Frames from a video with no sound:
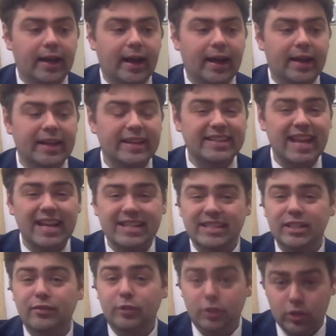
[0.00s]
it has a
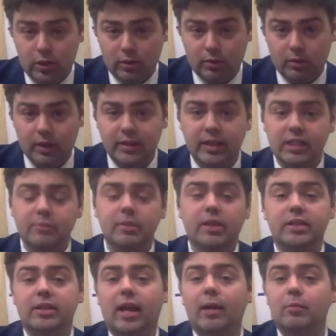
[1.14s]
different tone. And that's because
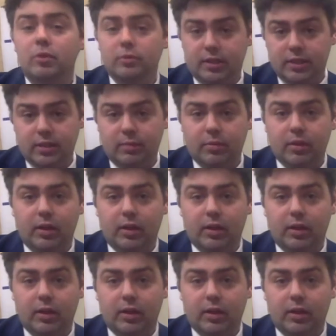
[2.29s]
I'm doing something.